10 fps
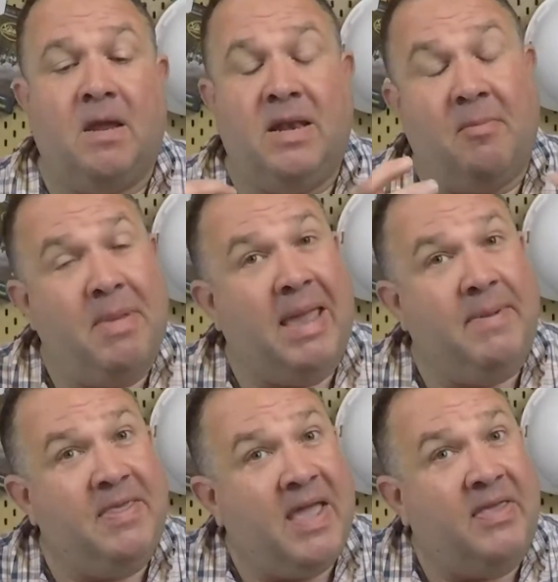Now,
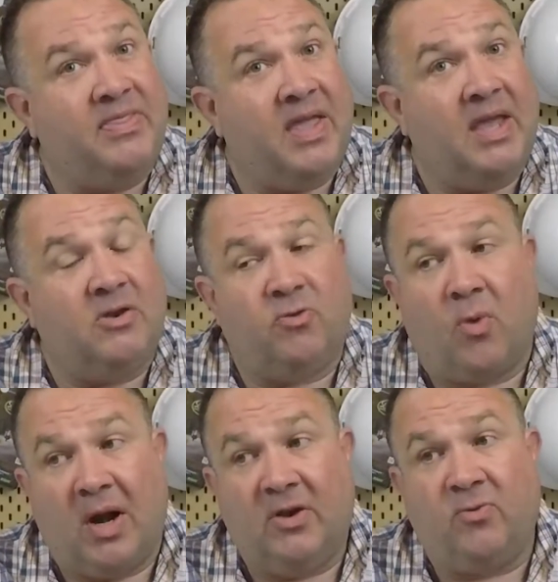maybe they think
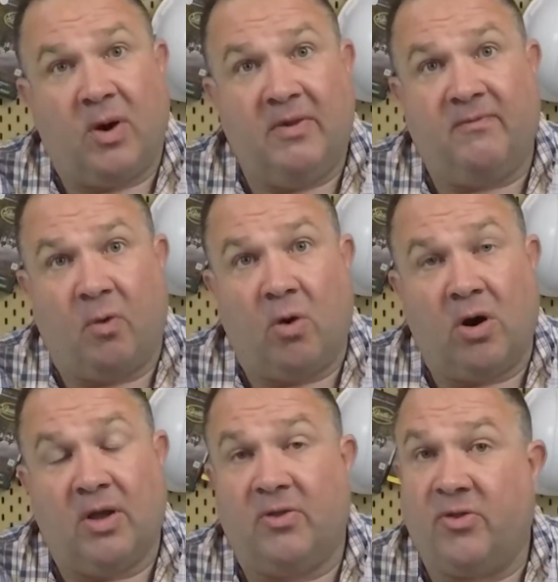
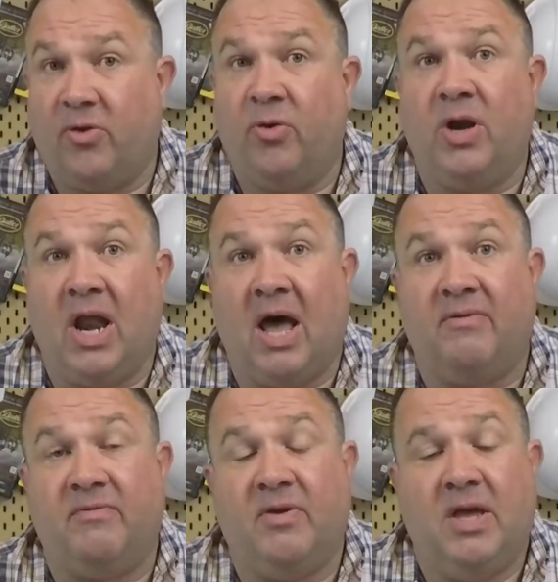2024 is soon
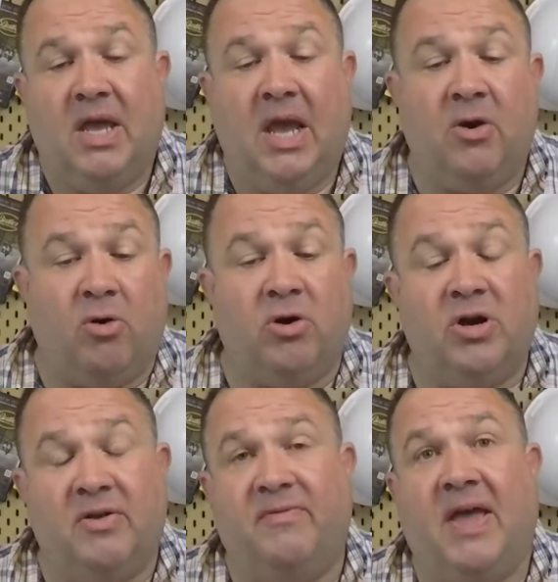enough in order to
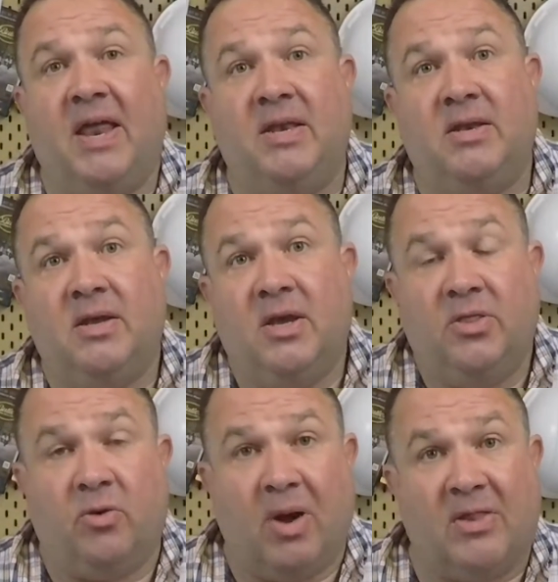defend
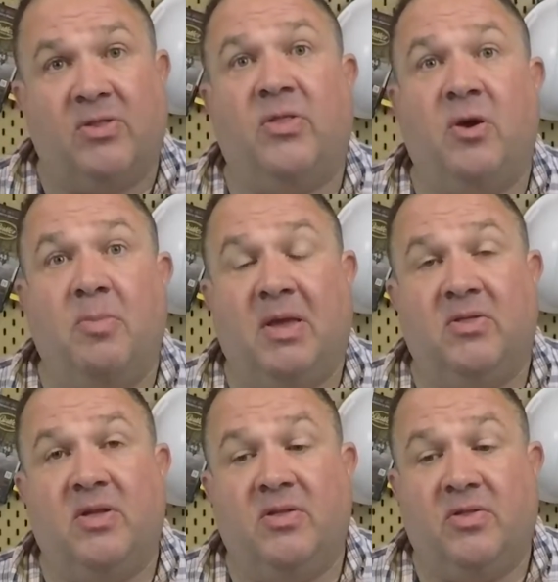the rest of their
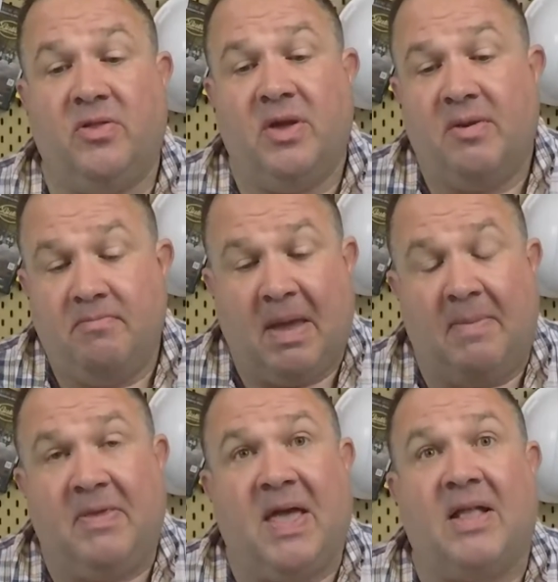business.
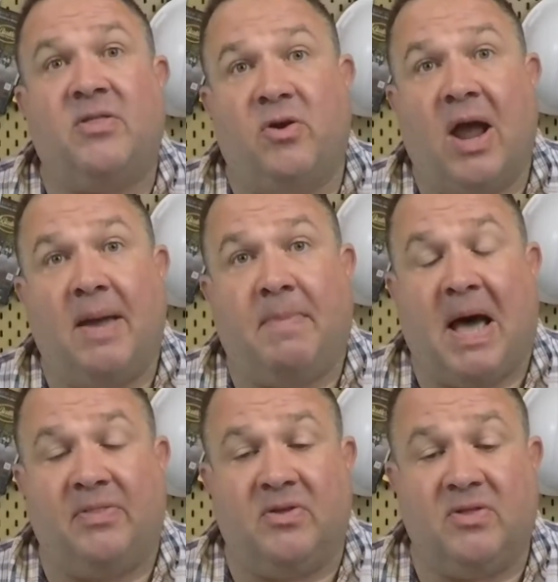Maybe that's their
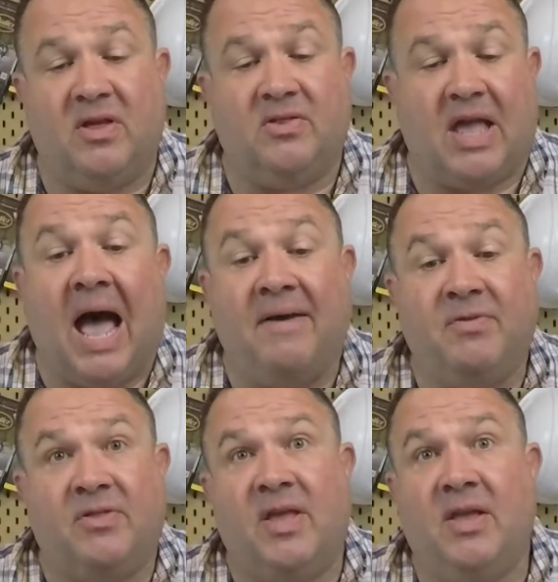hypothesis. I've
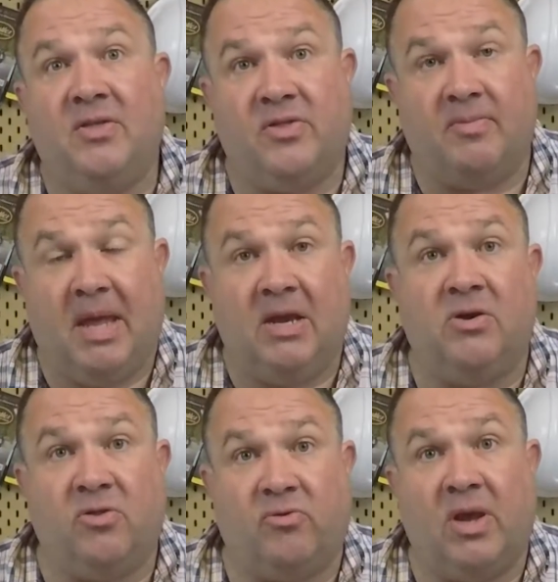seen some
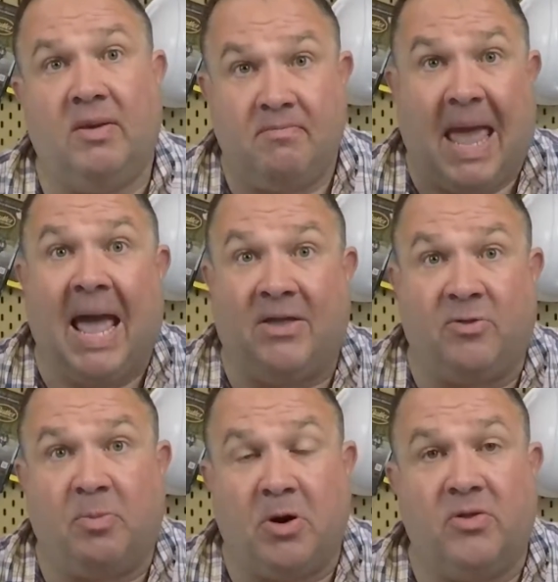industry
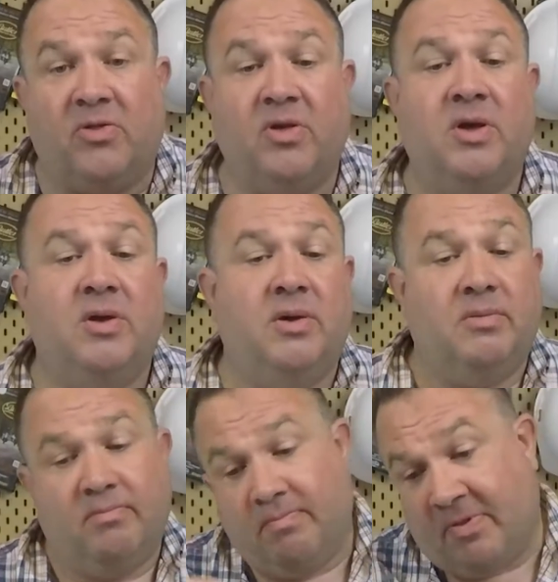experts
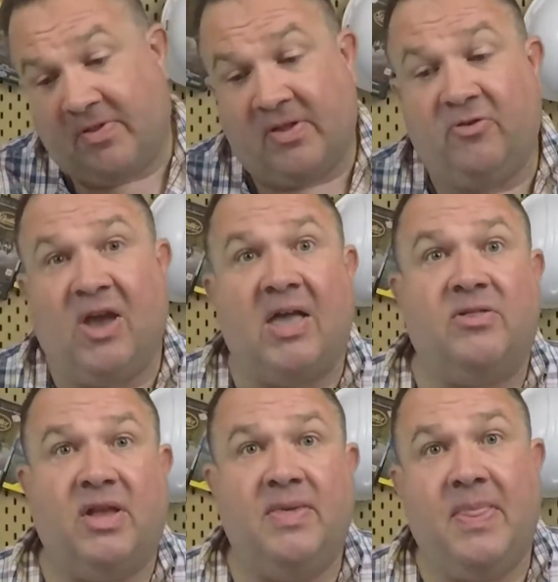
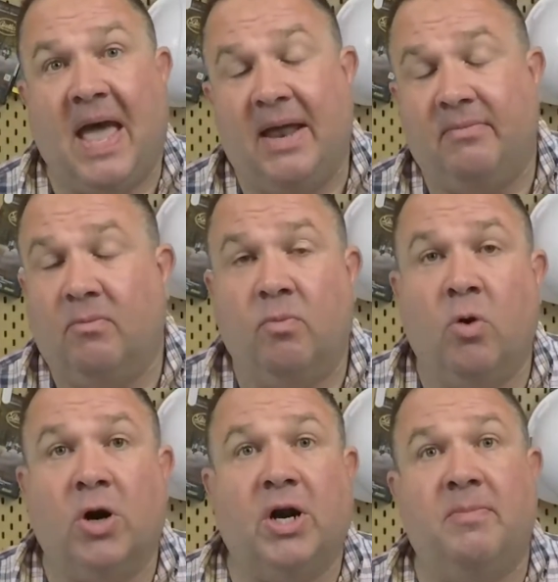suggesting that
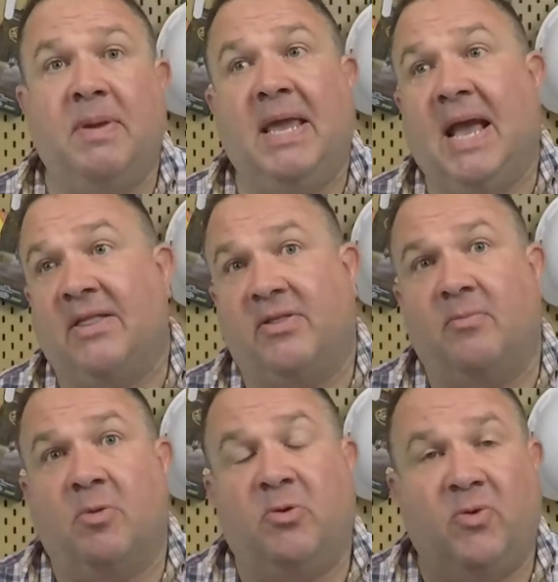we're going to be at
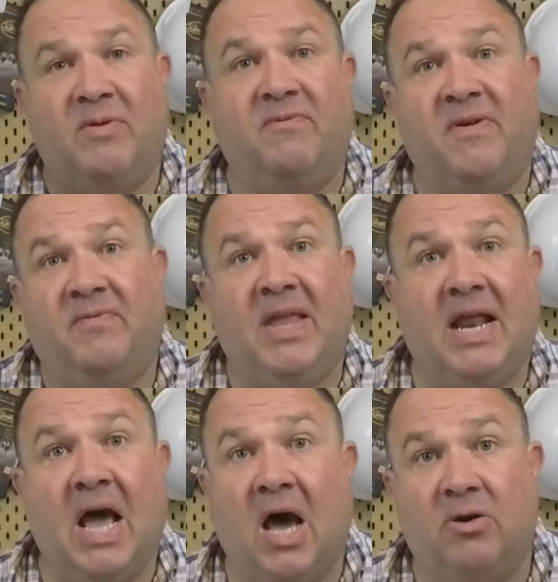somewhere between 50 and
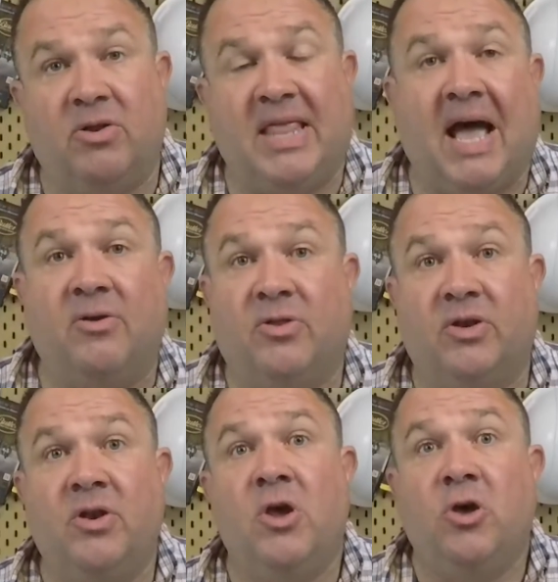
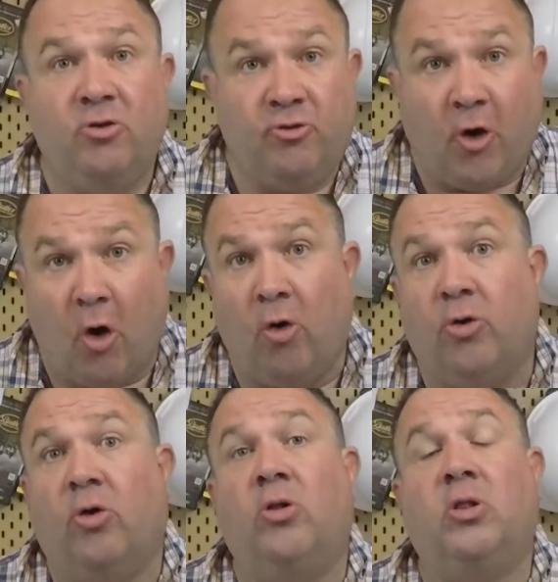100,000
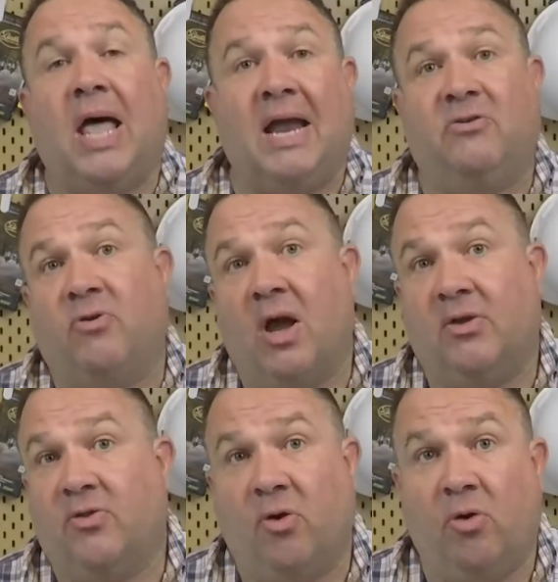total light
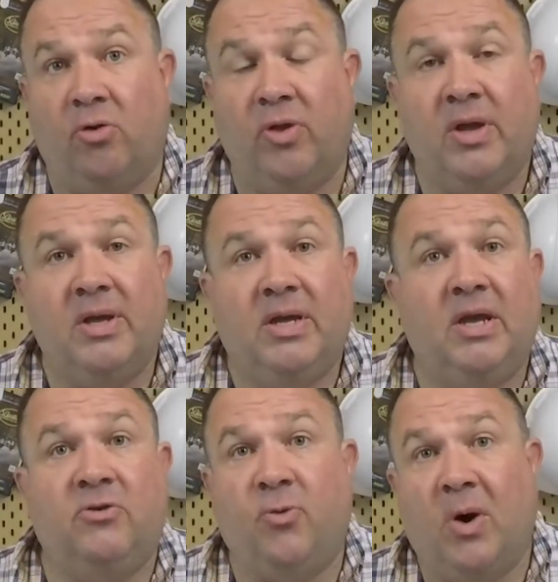trucks sold
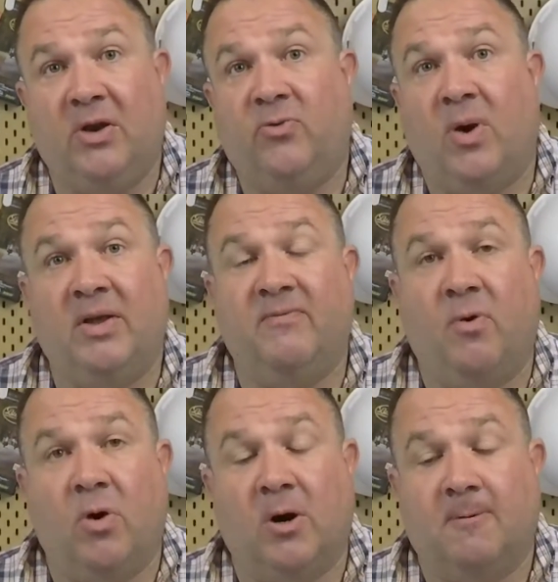in
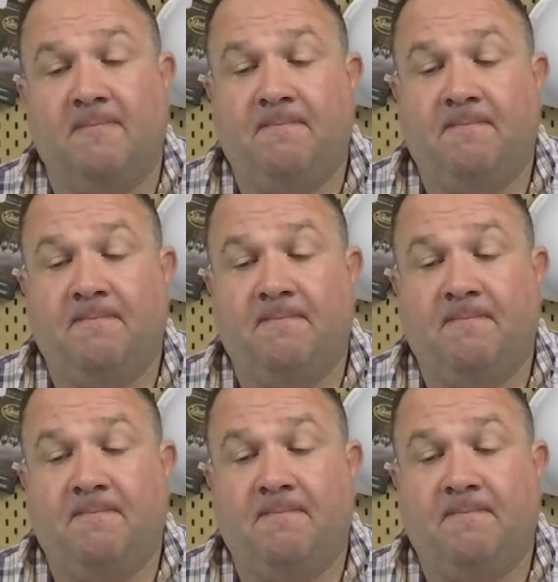2024.